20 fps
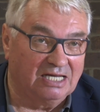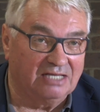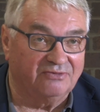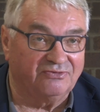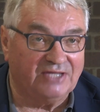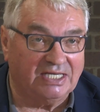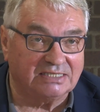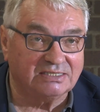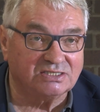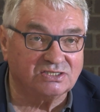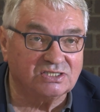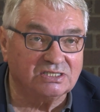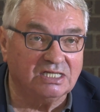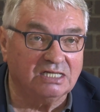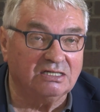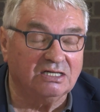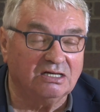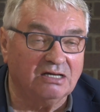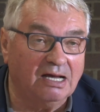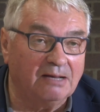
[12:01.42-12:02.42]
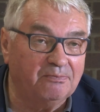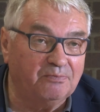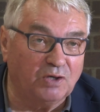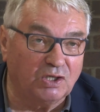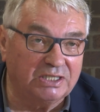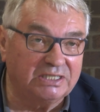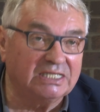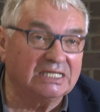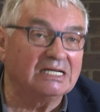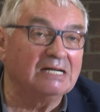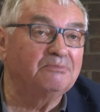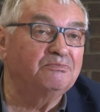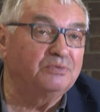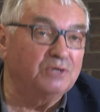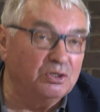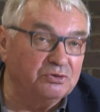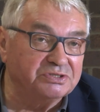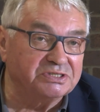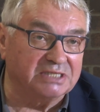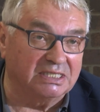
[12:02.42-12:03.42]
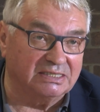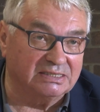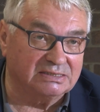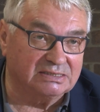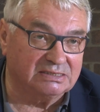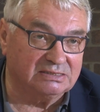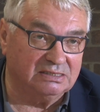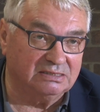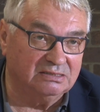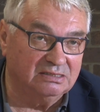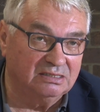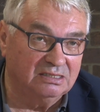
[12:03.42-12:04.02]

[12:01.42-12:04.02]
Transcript: And that's uh, a political process.